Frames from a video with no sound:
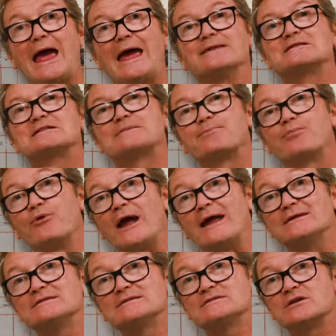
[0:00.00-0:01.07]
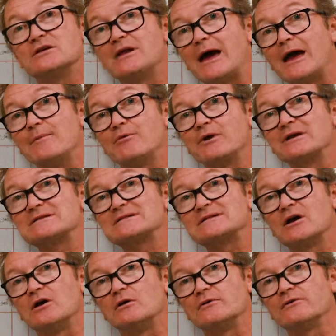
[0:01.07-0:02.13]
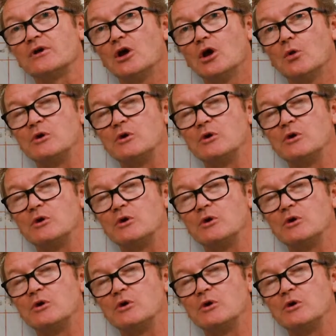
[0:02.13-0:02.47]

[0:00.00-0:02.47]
and spreads to neighbouring cells,